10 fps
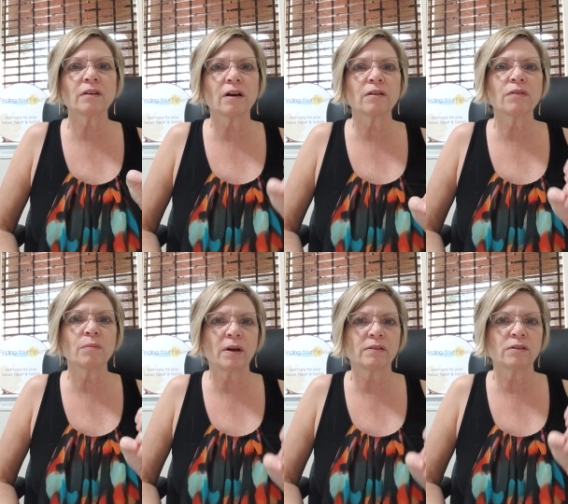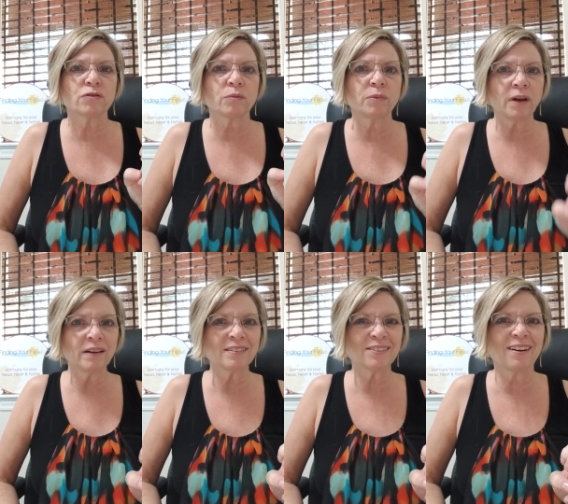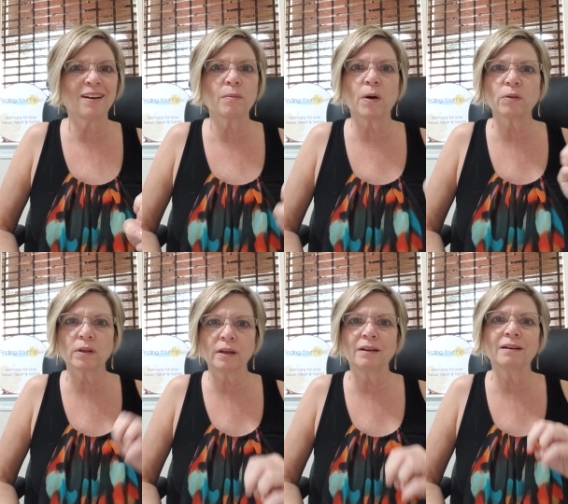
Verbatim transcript: of the message from yesterday about leaning